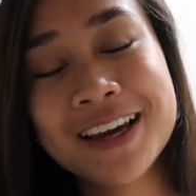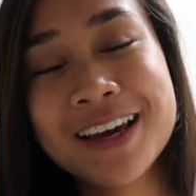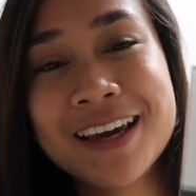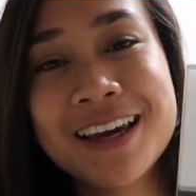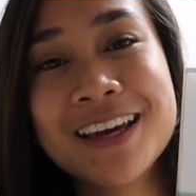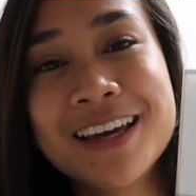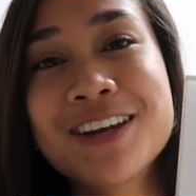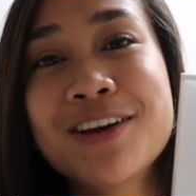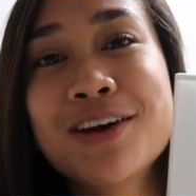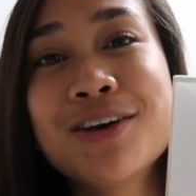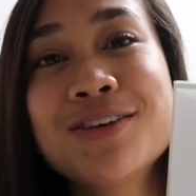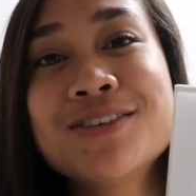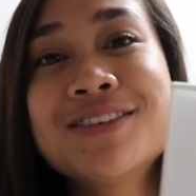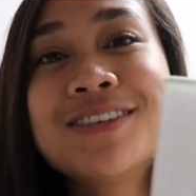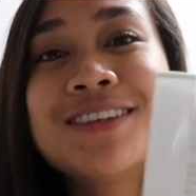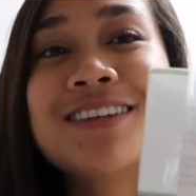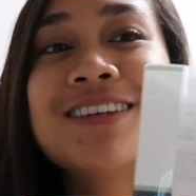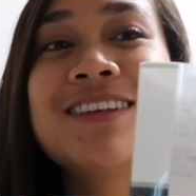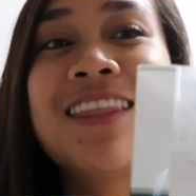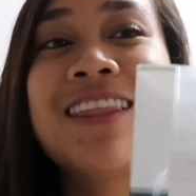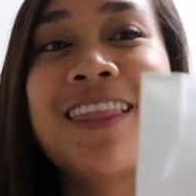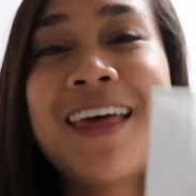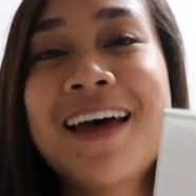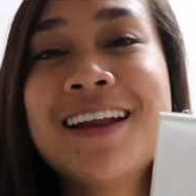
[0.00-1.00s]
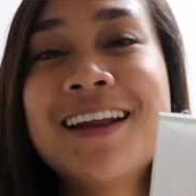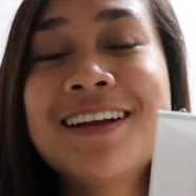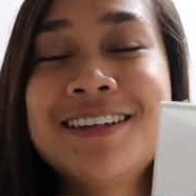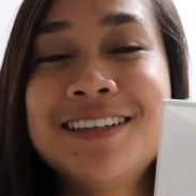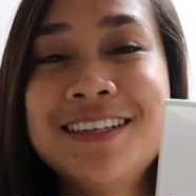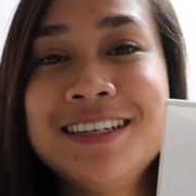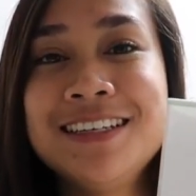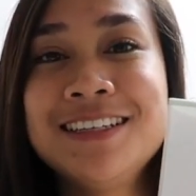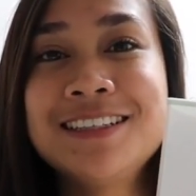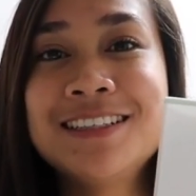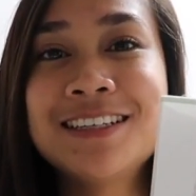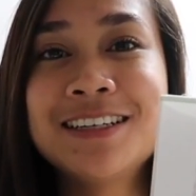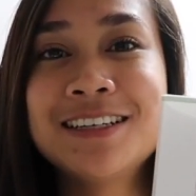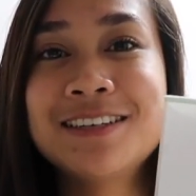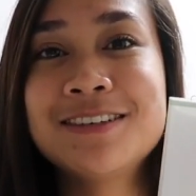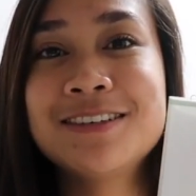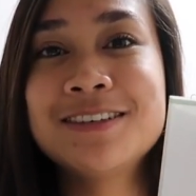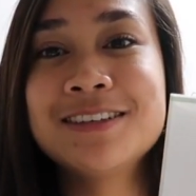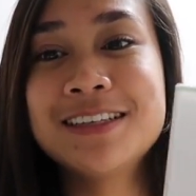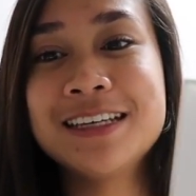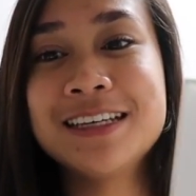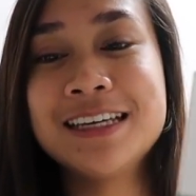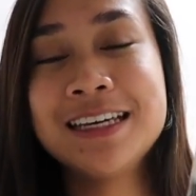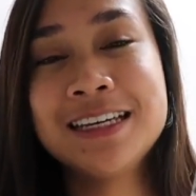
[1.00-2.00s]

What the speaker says: It goes that detailed.